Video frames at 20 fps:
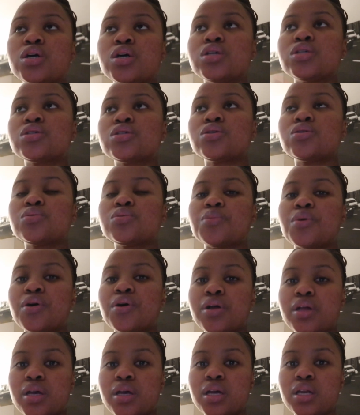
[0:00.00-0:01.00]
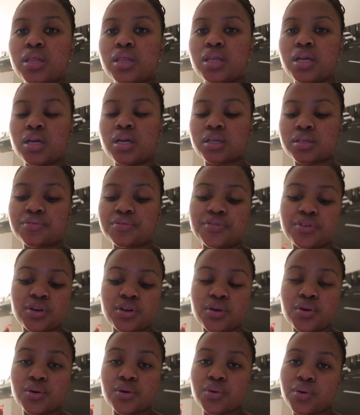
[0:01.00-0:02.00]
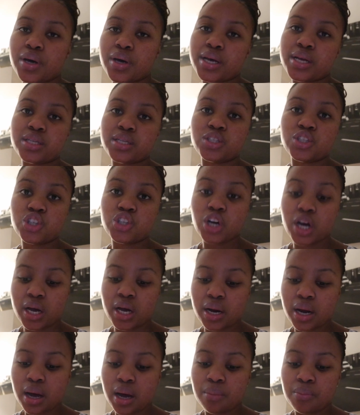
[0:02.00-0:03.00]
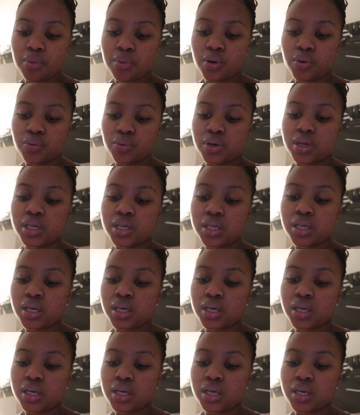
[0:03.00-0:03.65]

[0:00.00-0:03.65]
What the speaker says: So tomorrow I'll edit the next video and try and upload it.